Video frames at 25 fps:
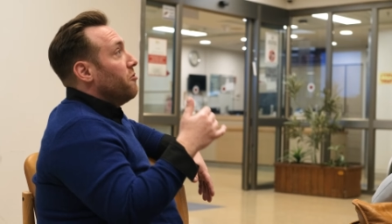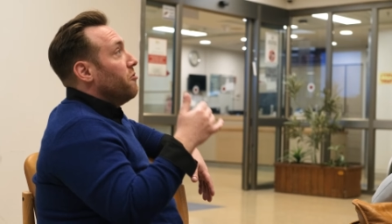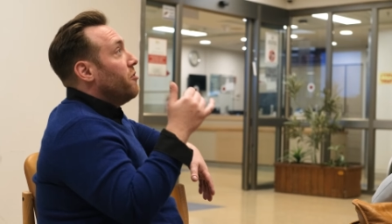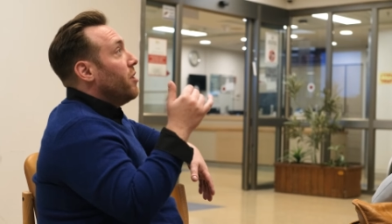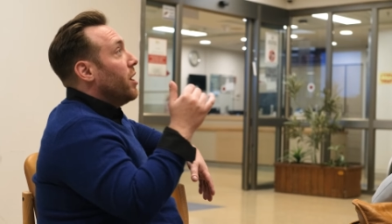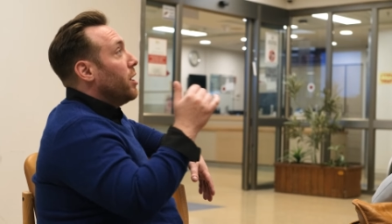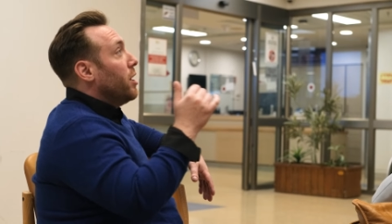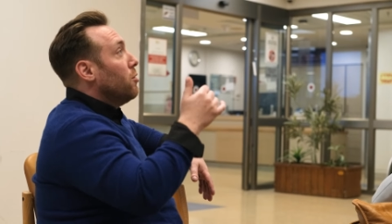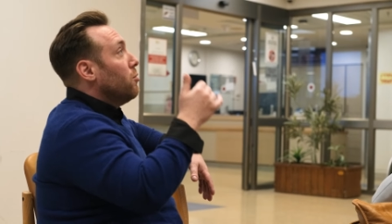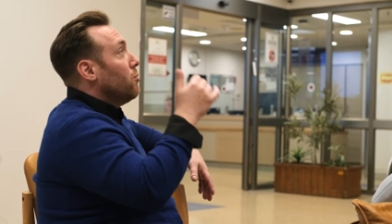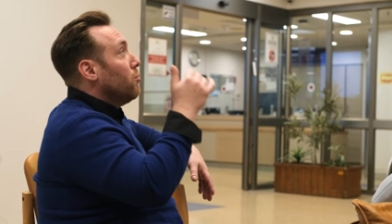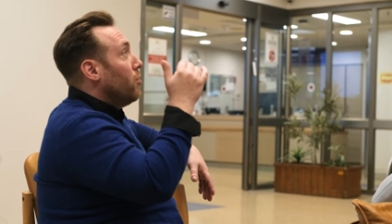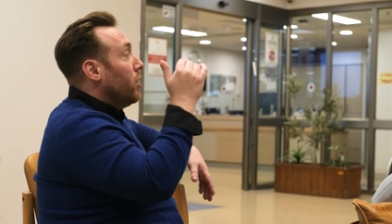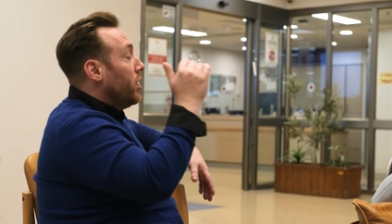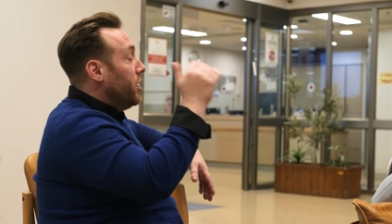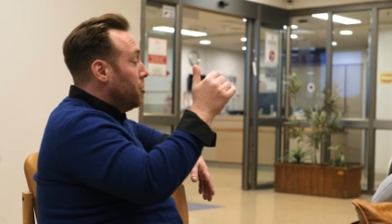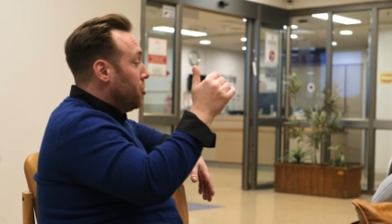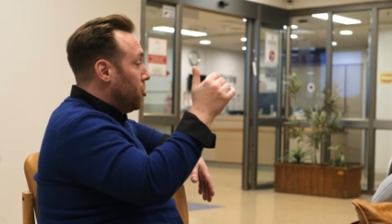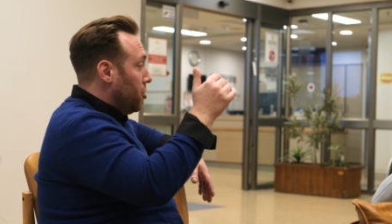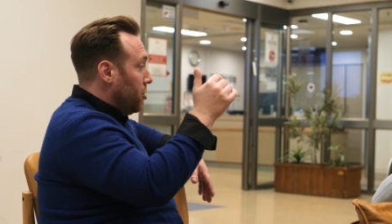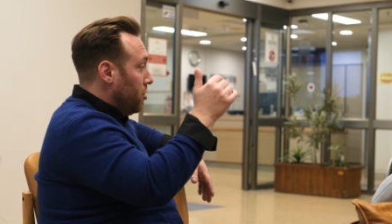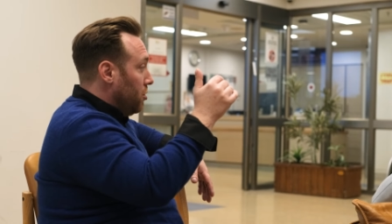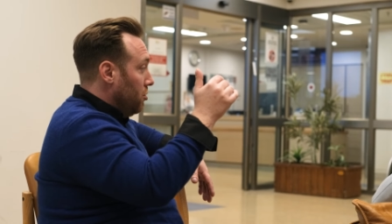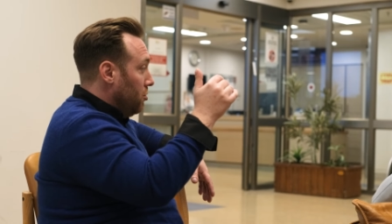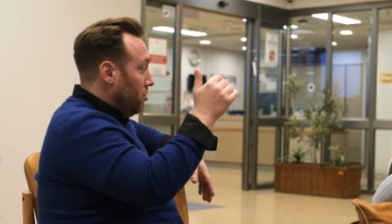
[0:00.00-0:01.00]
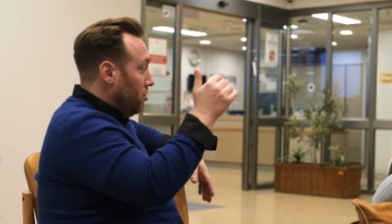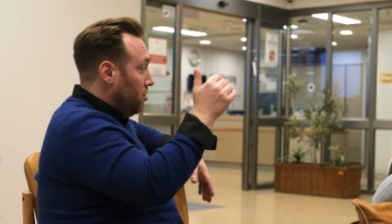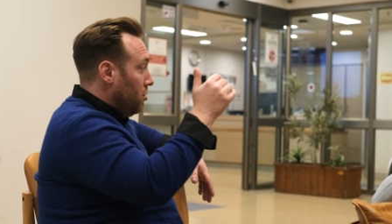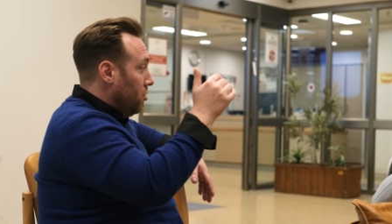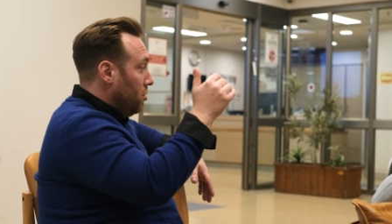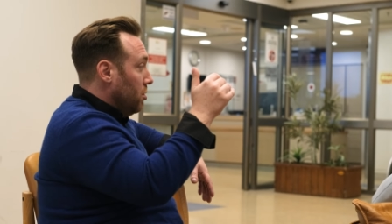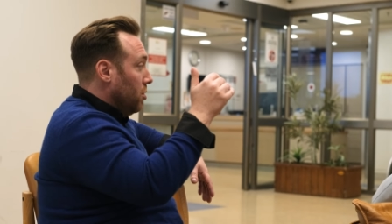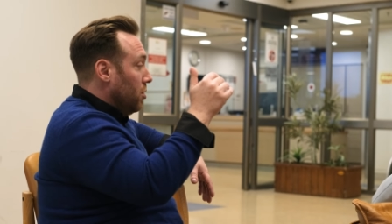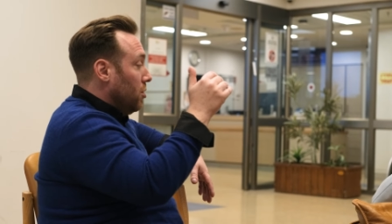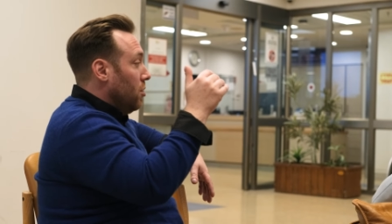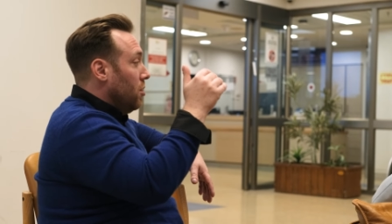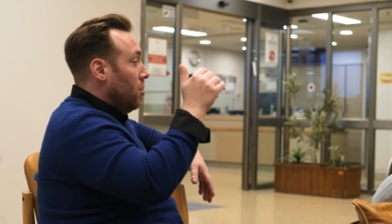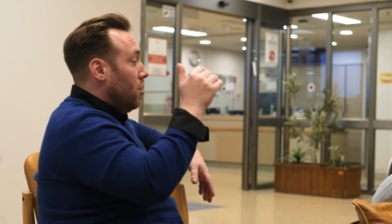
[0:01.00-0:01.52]
veneration
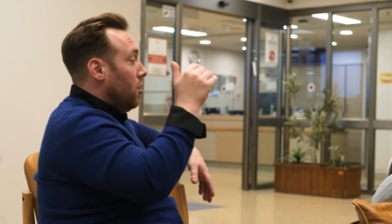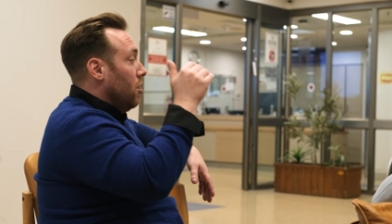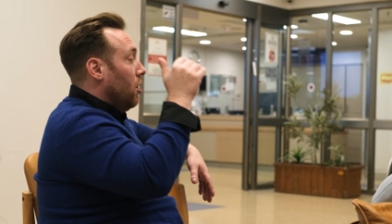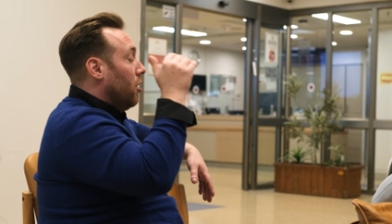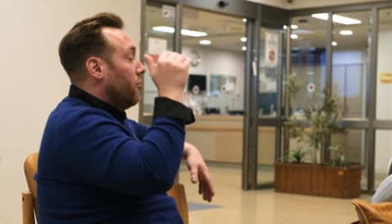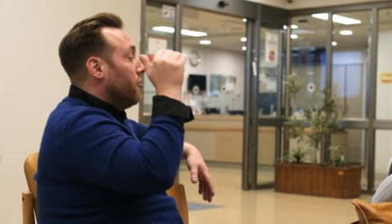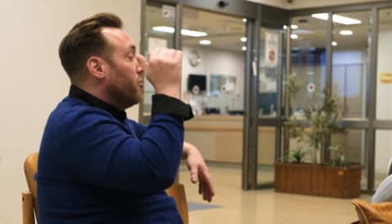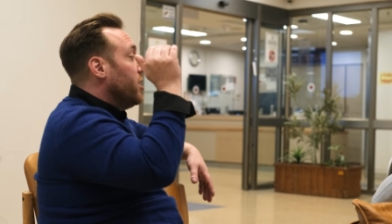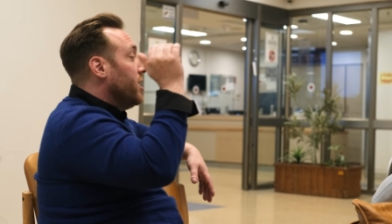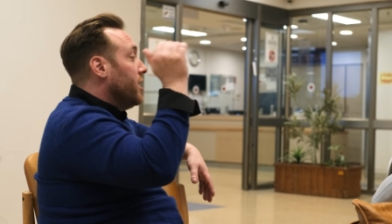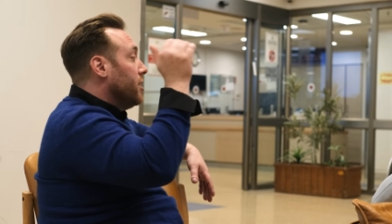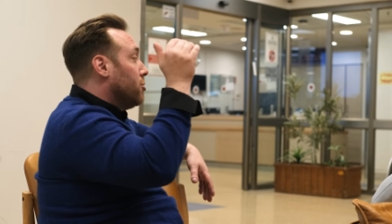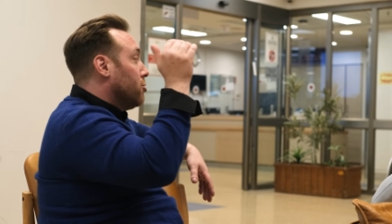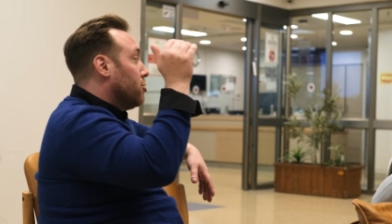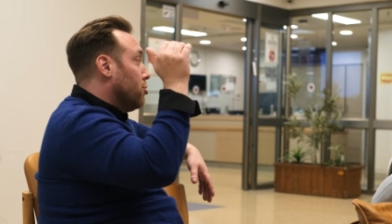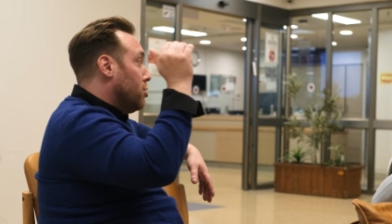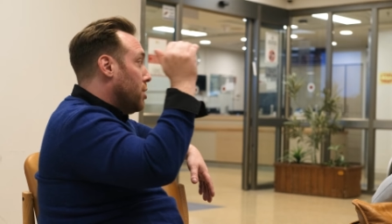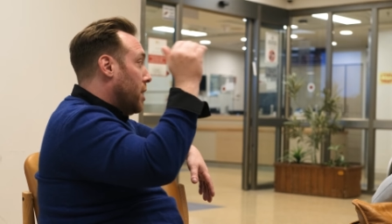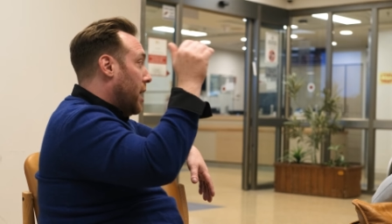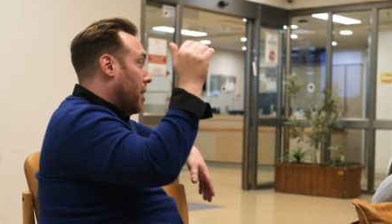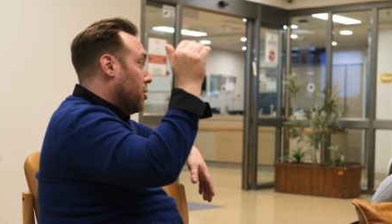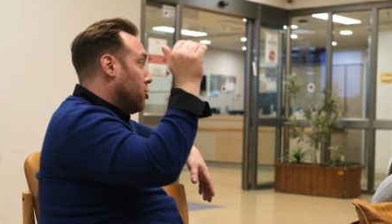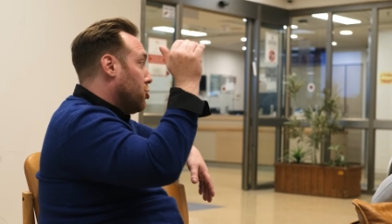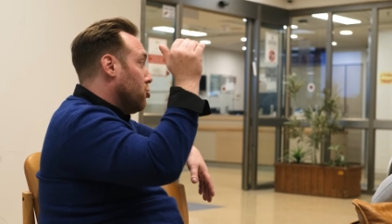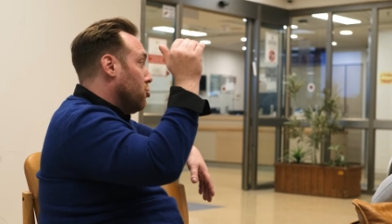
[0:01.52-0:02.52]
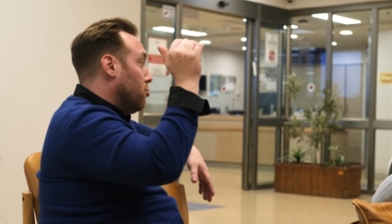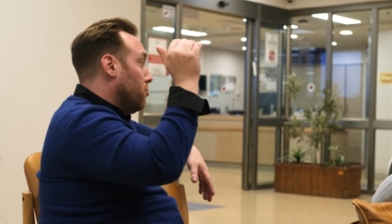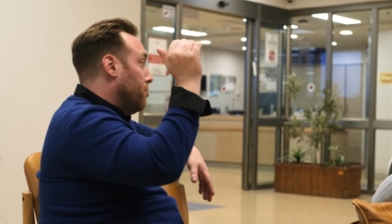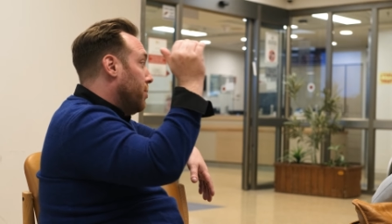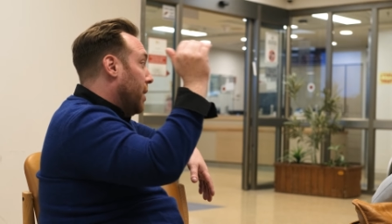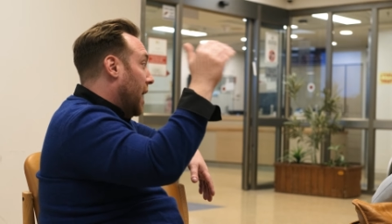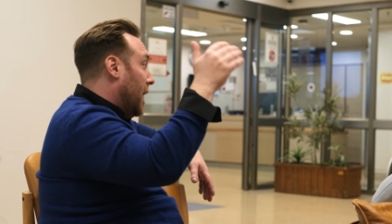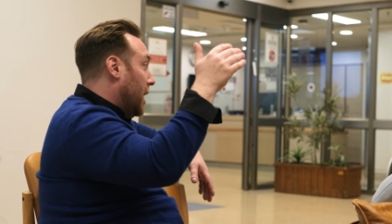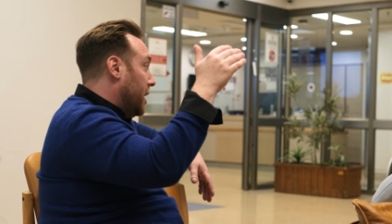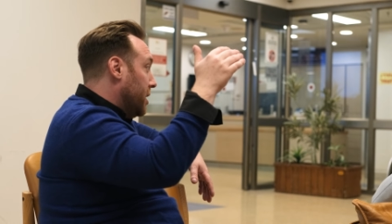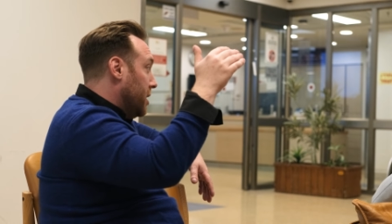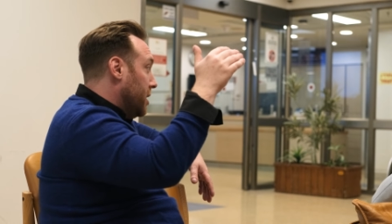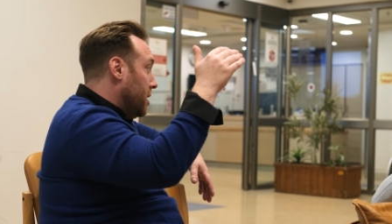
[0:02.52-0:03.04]
of international
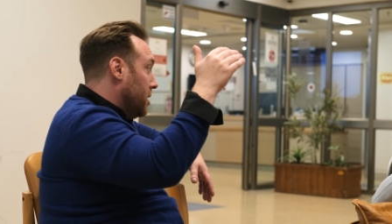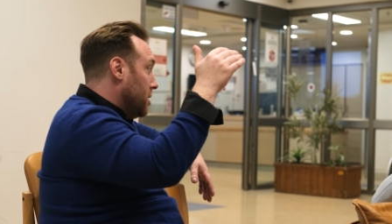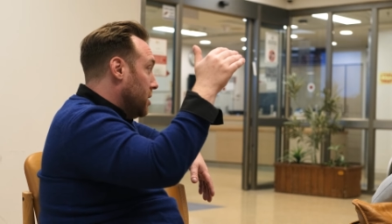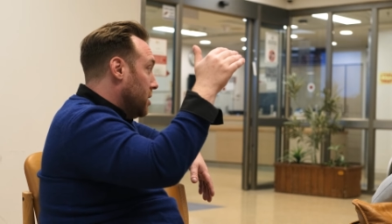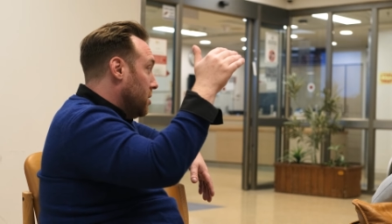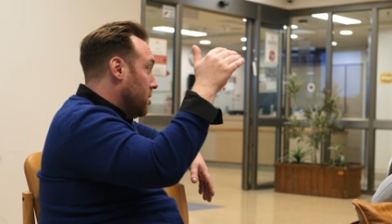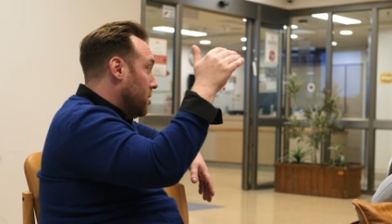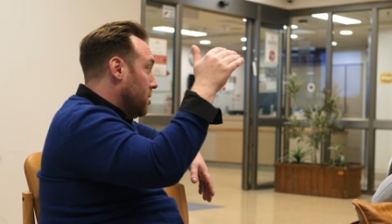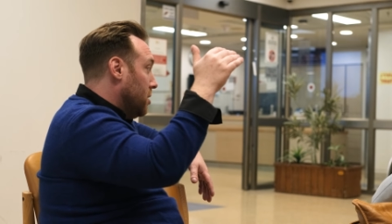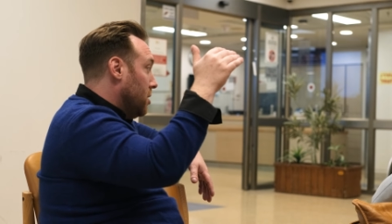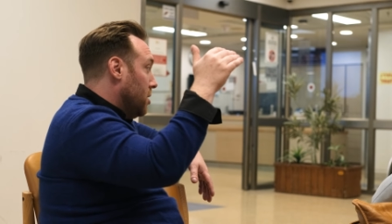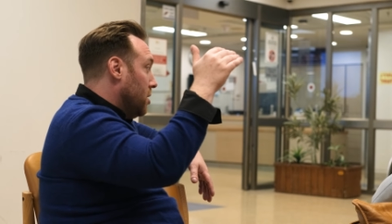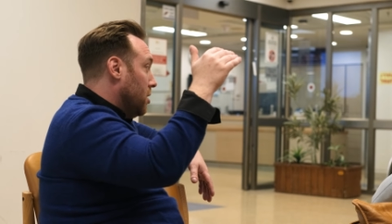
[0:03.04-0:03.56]
bodies